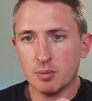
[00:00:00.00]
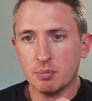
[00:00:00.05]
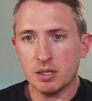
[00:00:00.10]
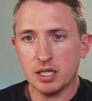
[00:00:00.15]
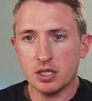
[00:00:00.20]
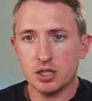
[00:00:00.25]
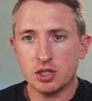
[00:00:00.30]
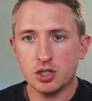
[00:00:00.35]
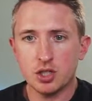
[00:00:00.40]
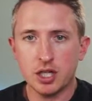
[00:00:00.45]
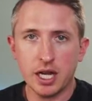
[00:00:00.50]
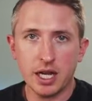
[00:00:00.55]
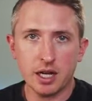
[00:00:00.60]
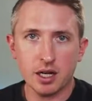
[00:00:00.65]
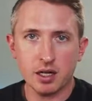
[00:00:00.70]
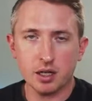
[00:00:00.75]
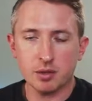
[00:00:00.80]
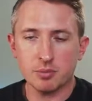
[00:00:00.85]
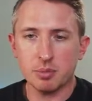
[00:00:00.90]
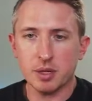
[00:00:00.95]
be
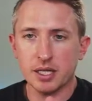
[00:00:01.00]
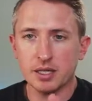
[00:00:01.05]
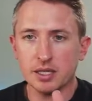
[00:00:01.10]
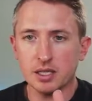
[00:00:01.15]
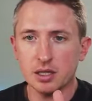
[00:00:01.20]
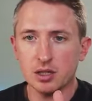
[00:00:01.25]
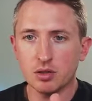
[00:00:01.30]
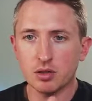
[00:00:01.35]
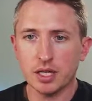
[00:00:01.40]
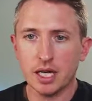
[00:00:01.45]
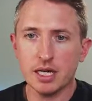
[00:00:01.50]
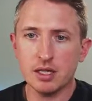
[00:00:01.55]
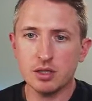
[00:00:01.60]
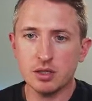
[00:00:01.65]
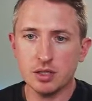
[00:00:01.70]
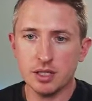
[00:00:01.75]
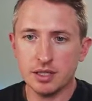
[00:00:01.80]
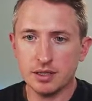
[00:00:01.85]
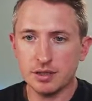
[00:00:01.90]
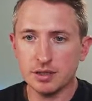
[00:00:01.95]
shared by the
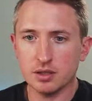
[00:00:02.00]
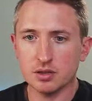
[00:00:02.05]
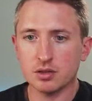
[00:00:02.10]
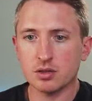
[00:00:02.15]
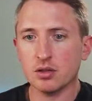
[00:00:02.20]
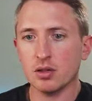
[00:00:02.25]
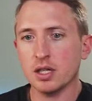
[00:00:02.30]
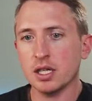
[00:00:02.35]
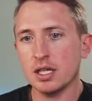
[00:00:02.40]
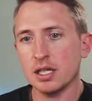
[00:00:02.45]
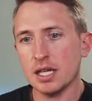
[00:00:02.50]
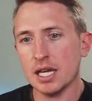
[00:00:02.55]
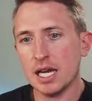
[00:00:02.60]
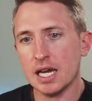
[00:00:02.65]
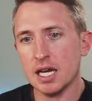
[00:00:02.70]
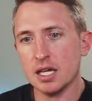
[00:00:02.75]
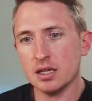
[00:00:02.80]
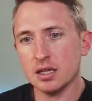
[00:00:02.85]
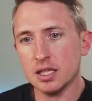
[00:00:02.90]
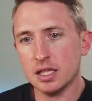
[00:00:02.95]
location detail screen
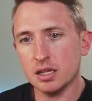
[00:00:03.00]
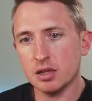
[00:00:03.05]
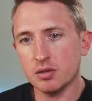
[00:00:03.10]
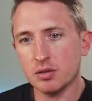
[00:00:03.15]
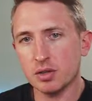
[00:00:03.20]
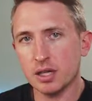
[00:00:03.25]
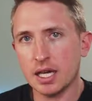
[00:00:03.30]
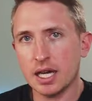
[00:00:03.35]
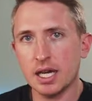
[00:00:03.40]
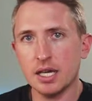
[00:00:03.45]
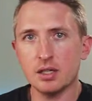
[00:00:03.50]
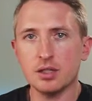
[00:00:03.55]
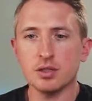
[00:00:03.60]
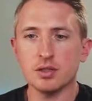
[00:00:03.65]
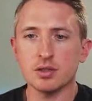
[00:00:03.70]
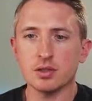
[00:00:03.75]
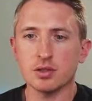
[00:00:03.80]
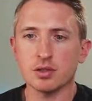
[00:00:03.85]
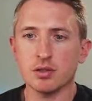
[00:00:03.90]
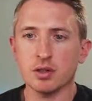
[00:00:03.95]
and the
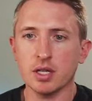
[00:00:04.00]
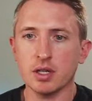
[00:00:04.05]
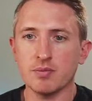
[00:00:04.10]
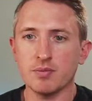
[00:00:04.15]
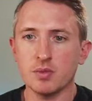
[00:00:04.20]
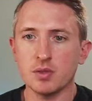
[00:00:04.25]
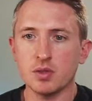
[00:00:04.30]
location screen.